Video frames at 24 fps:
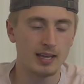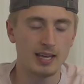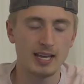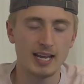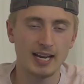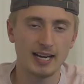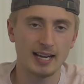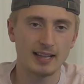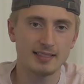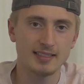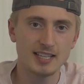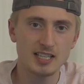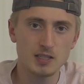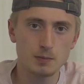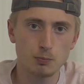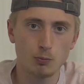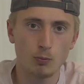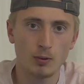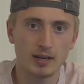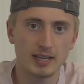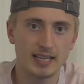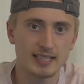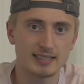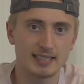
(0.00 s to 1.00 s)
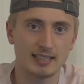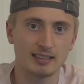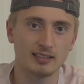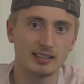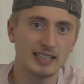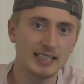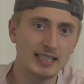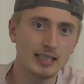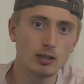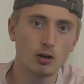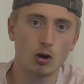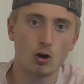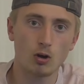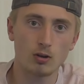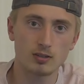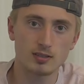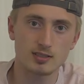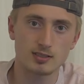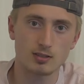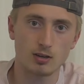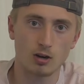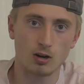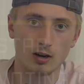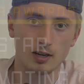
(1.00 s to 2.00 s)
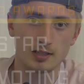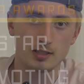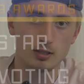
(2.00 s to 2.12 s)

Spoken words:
and at this point, he's a league all-star in